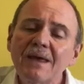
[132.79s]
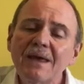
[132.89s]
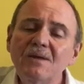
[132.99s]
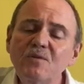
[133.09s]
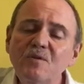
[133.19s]

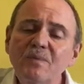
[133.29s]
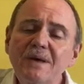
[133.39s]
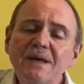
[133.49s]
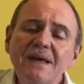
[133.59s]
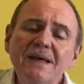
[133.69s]
it will
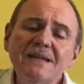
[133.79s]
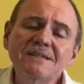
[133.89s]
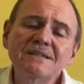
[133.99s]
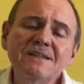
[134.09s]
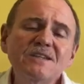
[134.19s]
be
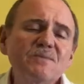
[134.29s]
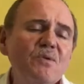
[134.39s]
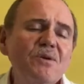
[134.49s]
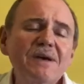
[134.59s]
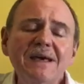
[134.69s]
in the
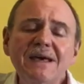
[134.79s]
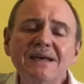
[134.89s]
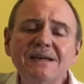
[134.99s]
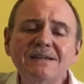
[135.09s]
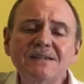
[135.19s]

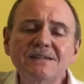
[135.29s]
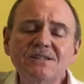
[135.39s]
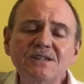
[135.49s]
spring,